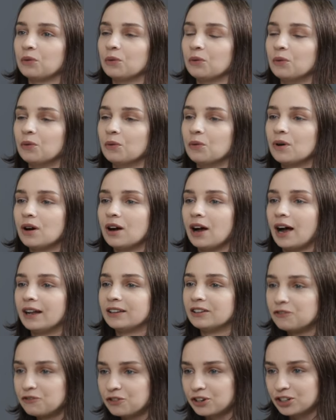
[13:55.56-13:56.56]
who
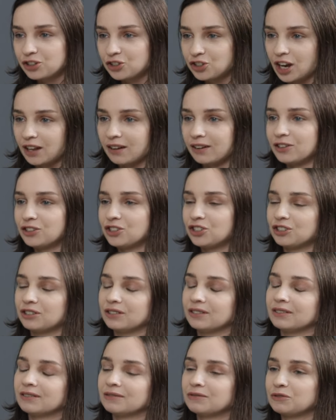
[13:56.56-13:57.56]
at the first challenge
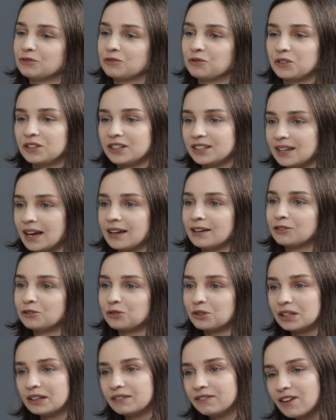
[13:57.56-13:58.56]
decided
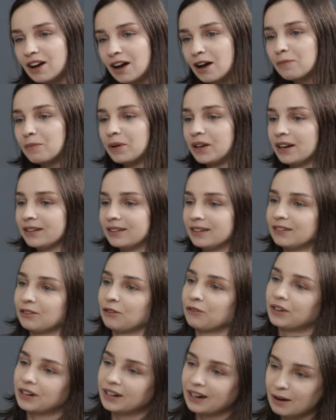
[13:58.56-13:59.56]
to give up and I didn't
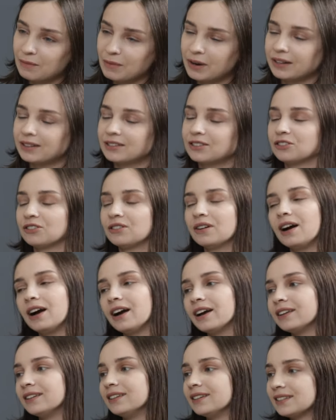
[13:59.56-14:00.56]
overcome it. So
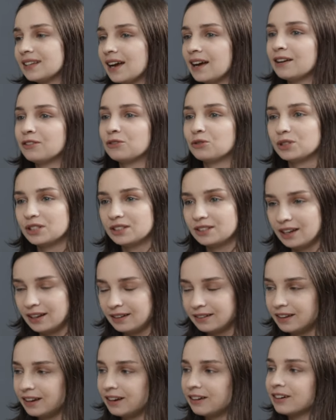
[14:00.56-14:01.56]
I decided to
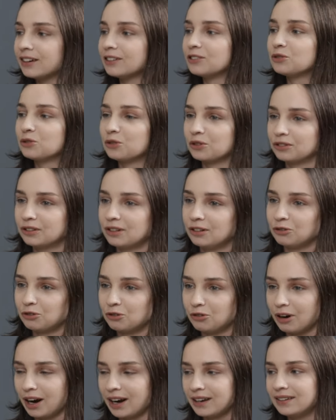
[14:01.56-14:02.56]
stay there and to continue
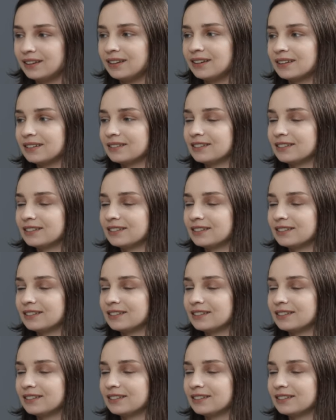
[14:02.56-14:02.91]
grinding